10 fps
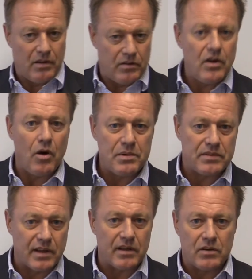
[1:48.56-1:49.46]
the
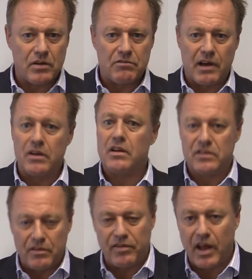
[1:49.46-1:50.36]
opposite to a drought is
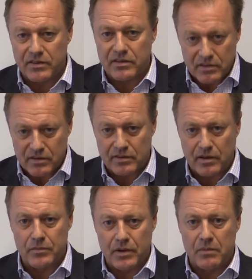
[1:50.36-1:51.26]
the floods that
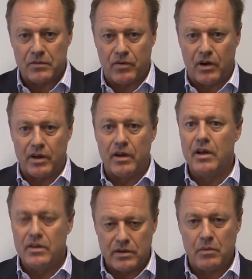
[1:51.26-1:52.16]
sometimes follow.
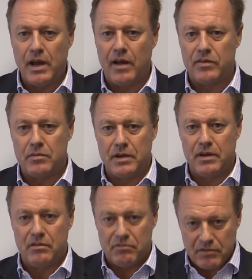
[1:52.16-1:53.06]
So we have to
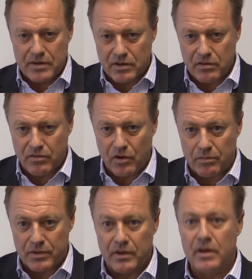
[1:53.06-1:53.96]
be risk
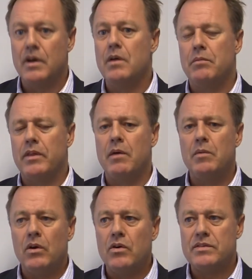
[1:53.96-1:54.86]
informed. But then
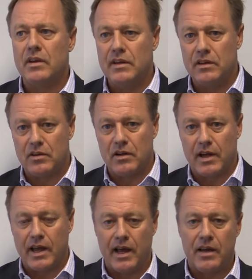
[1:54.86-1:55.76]
we also need to
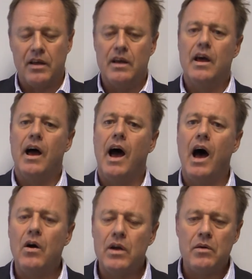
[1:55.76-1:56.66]
look at
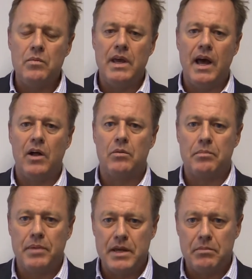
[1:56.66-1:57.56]
how can we
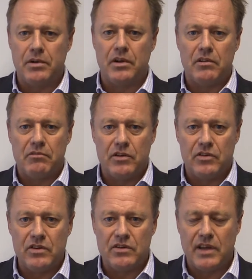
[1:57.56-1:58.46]
help people
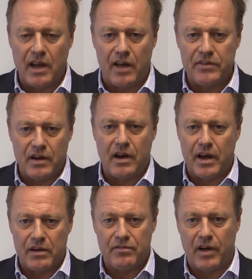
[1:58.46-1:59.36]
reduce the
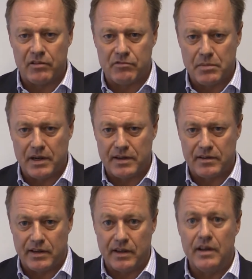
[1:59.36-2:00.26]
underlying
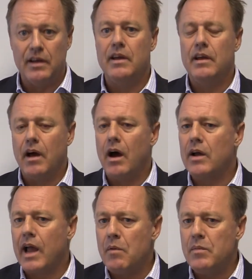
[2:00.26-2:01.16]
vulnerability? How
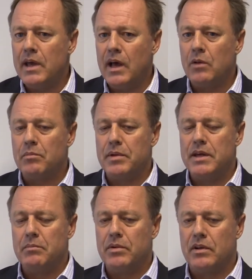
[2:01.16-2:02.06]
can we help
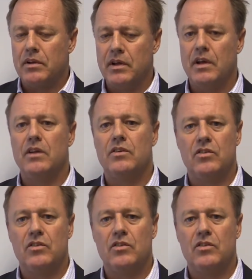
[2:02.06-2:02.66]
people to